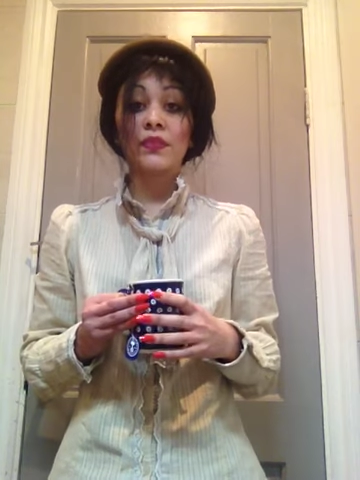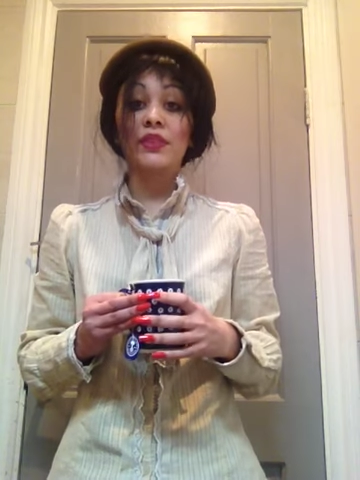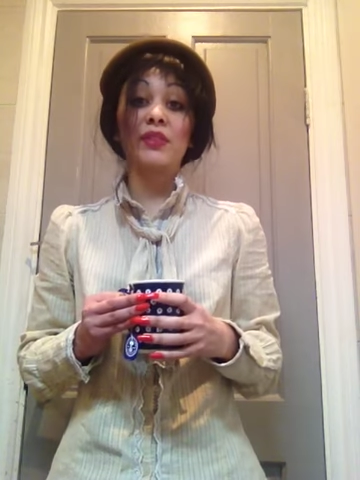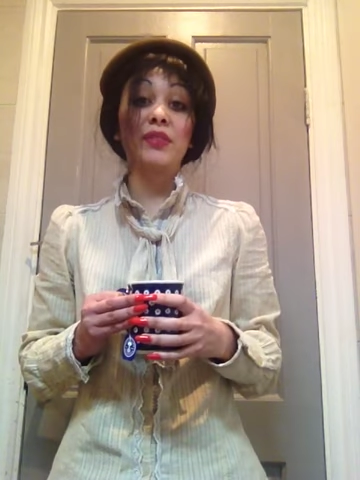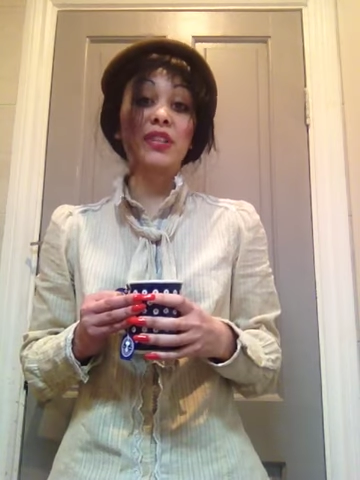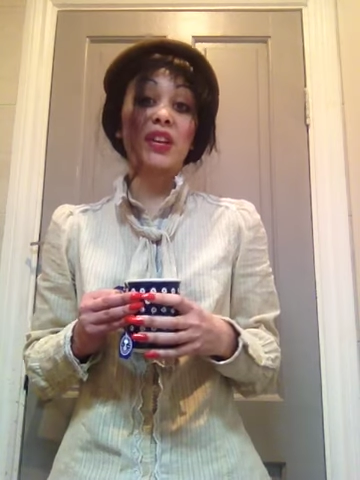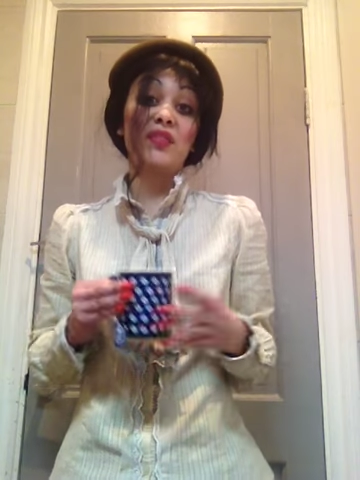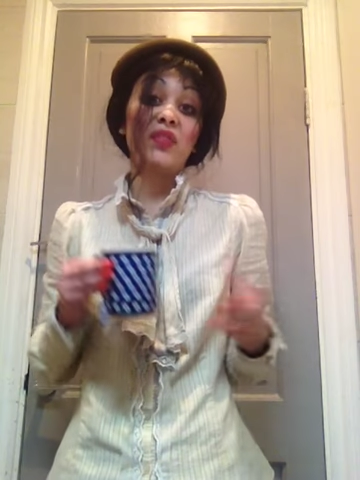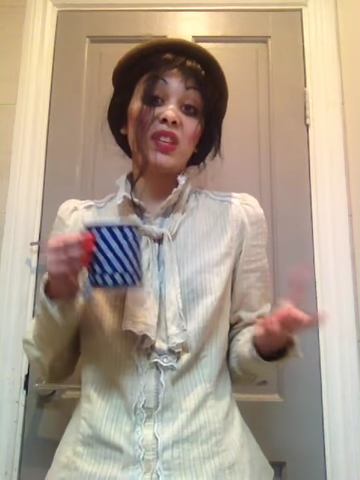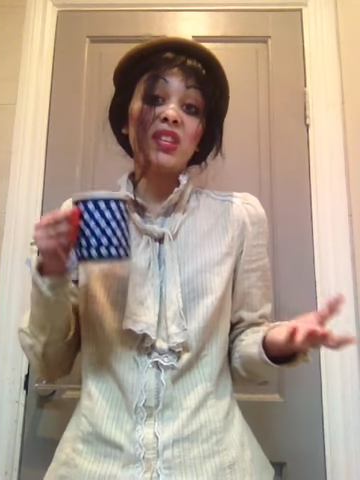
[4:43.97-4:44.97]
There is
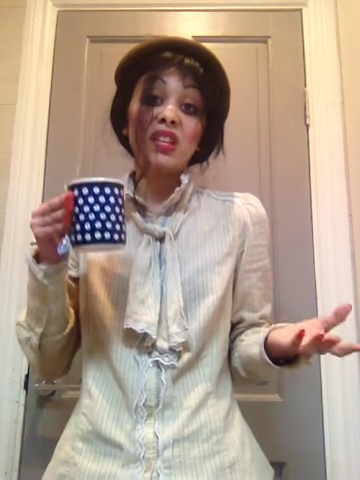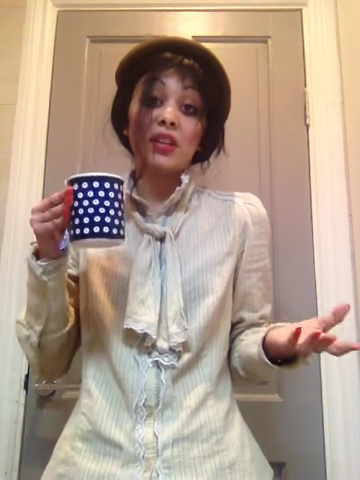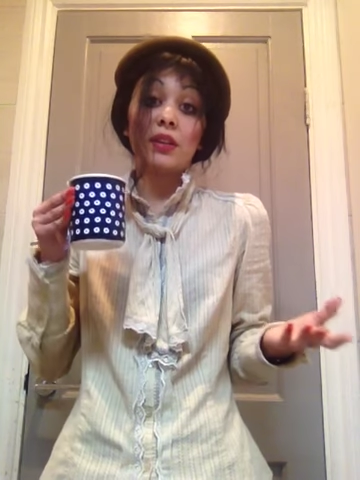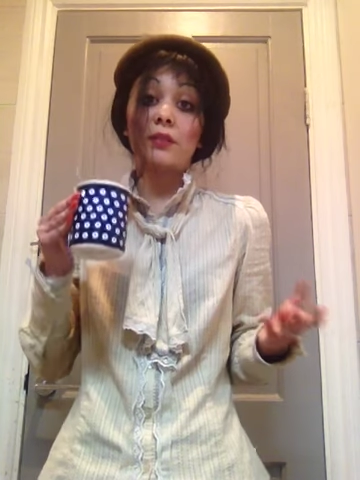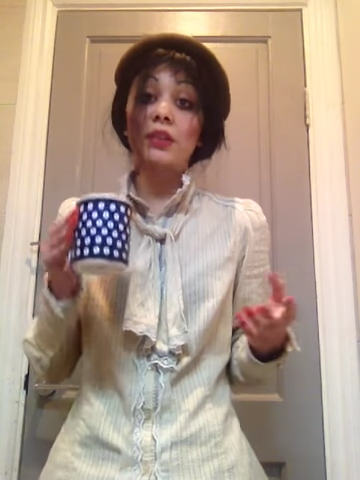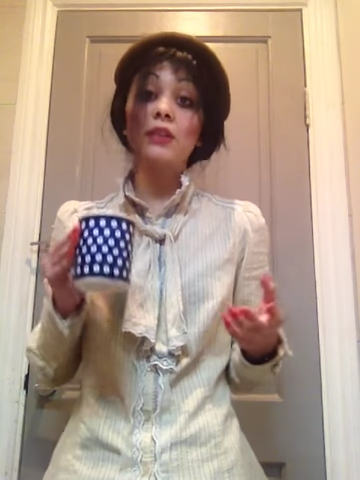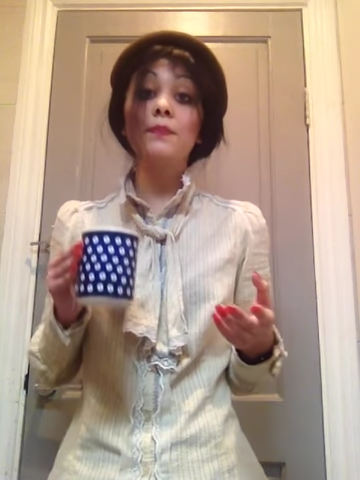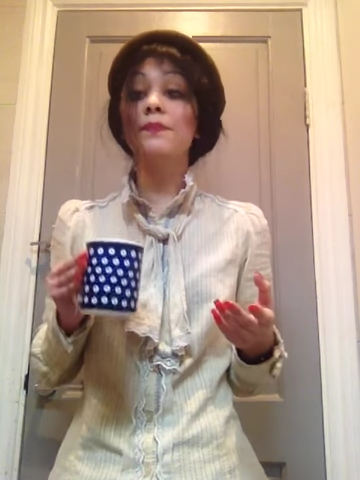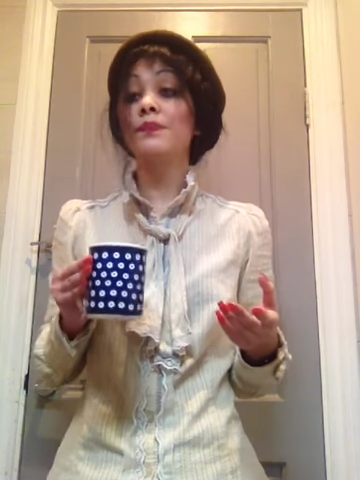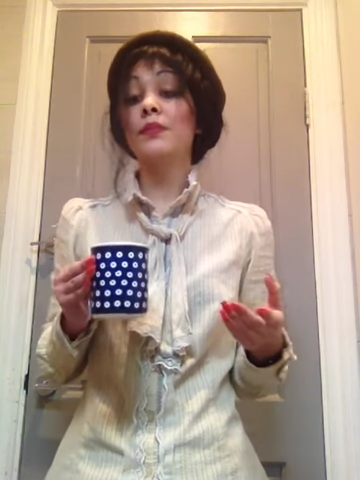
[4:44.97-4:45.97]
caffeine, I mean,
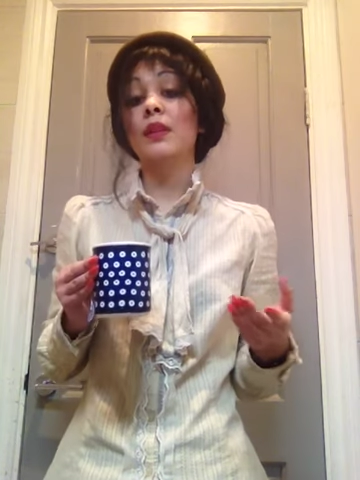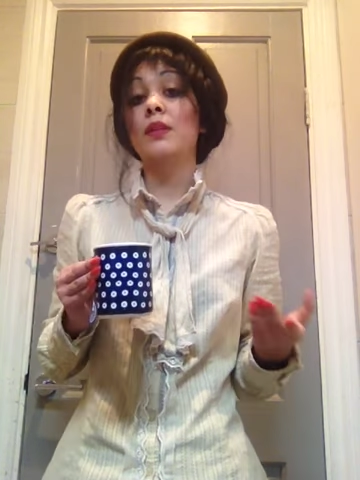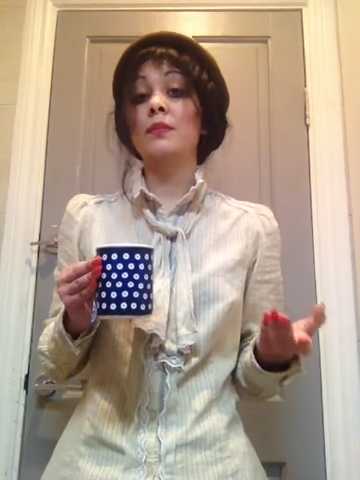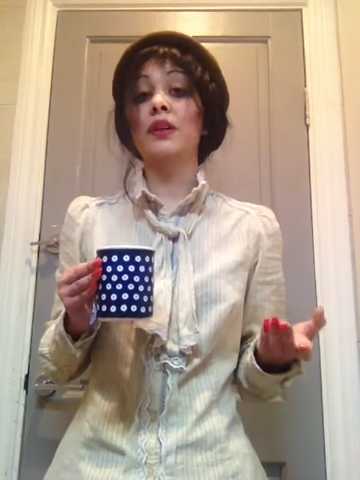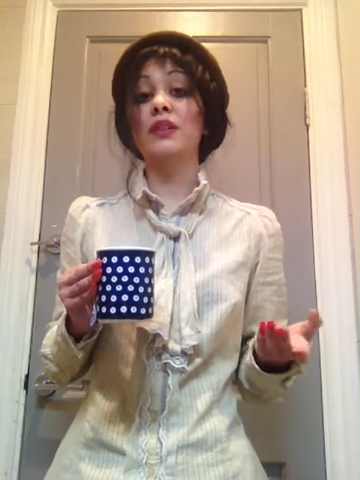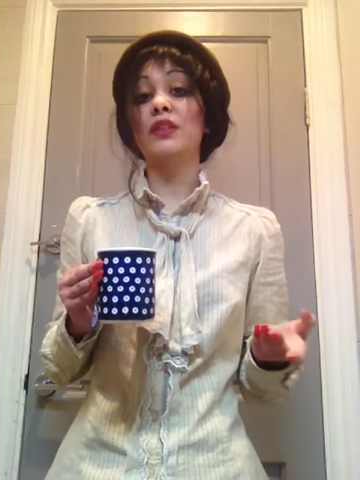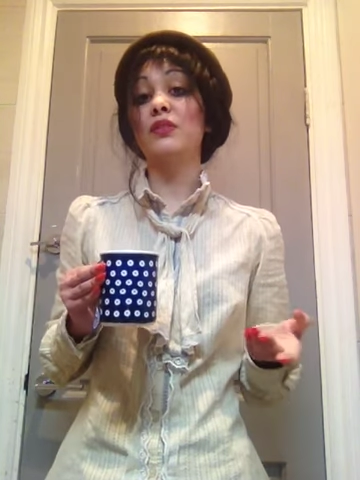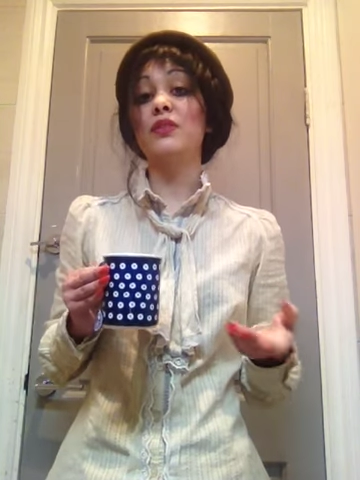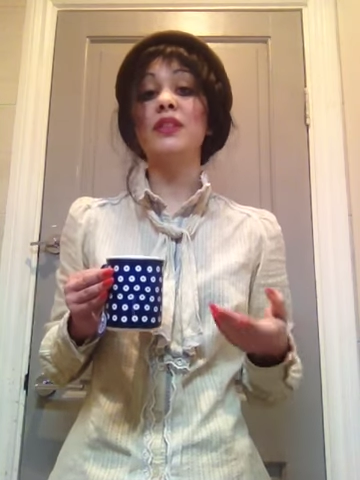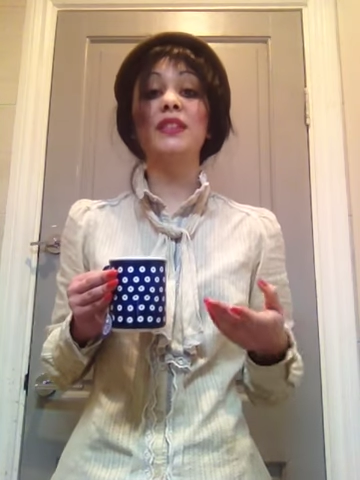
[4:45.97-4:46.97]
but I
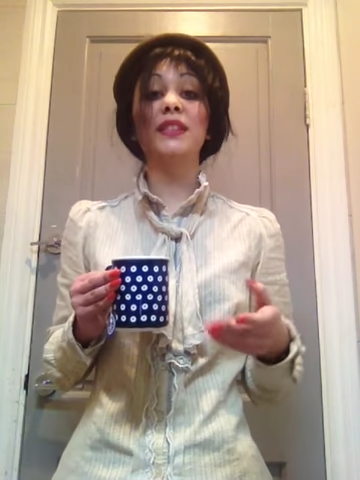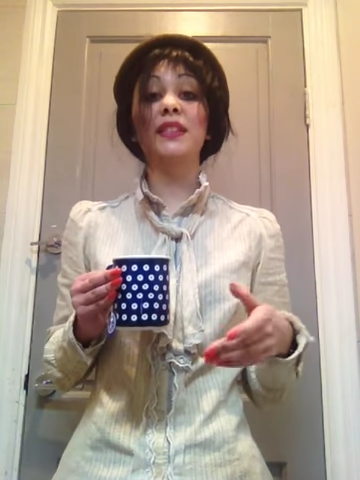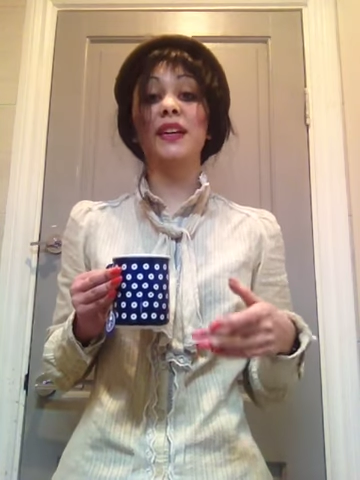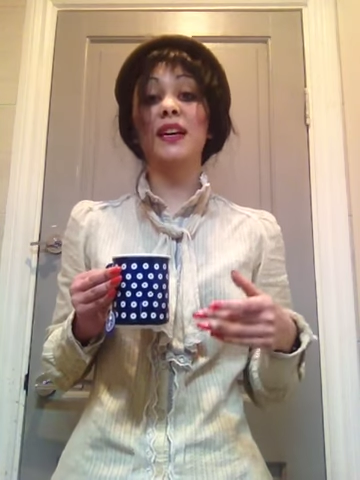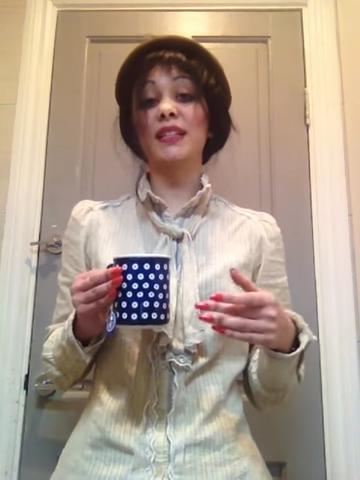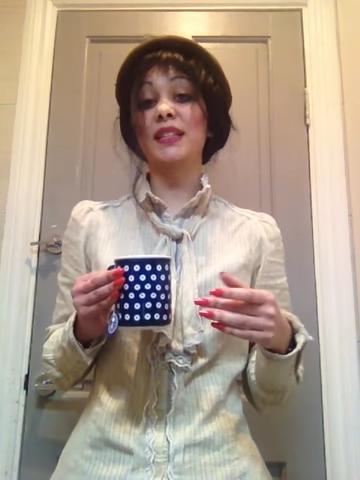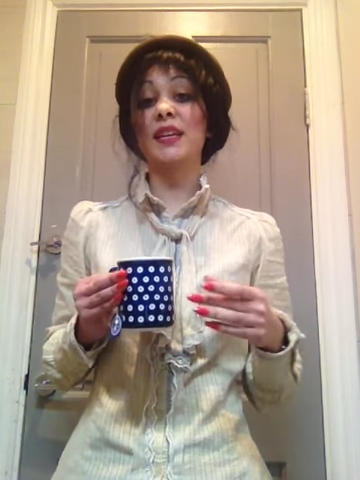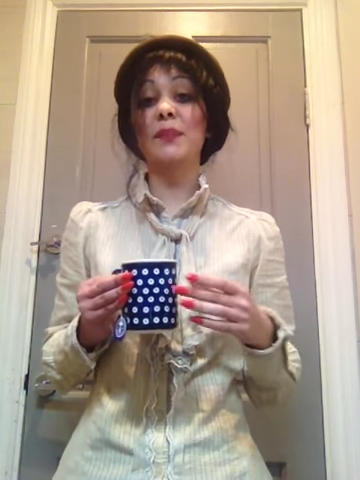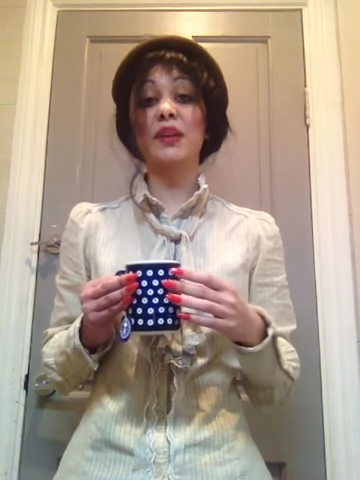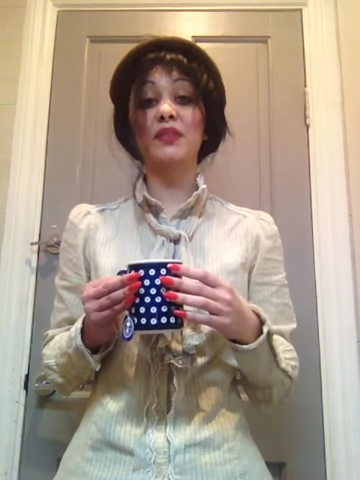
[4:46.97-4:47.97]
don't think that they are asking
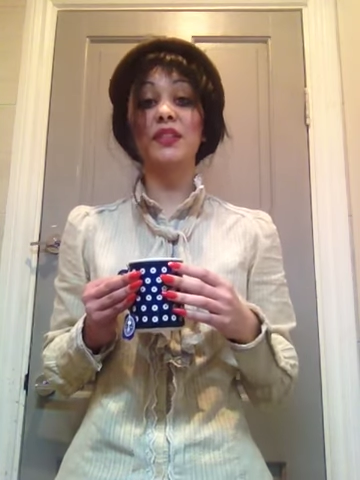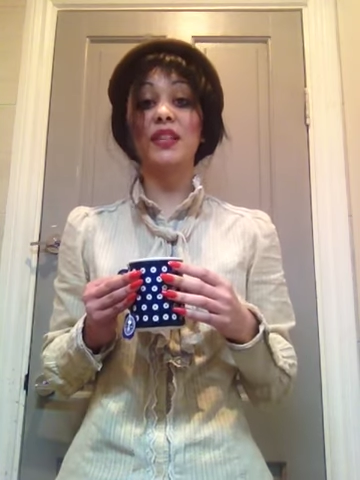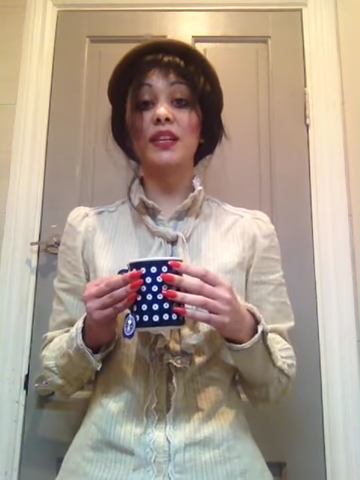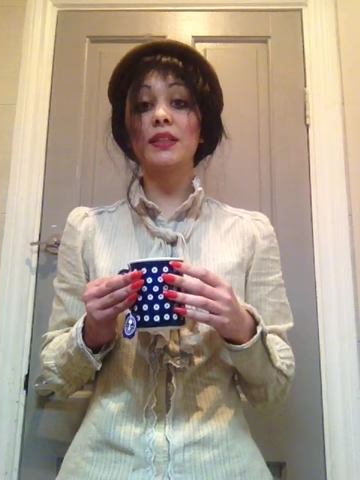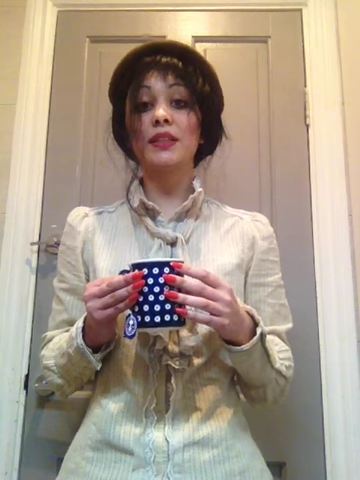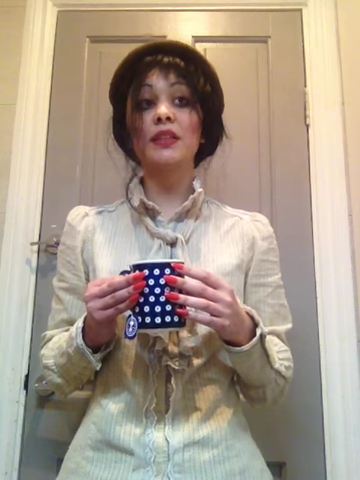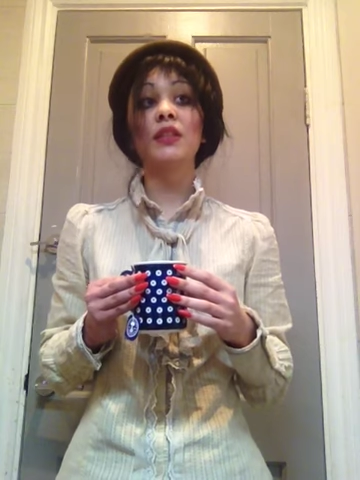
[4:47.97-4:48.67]
about that.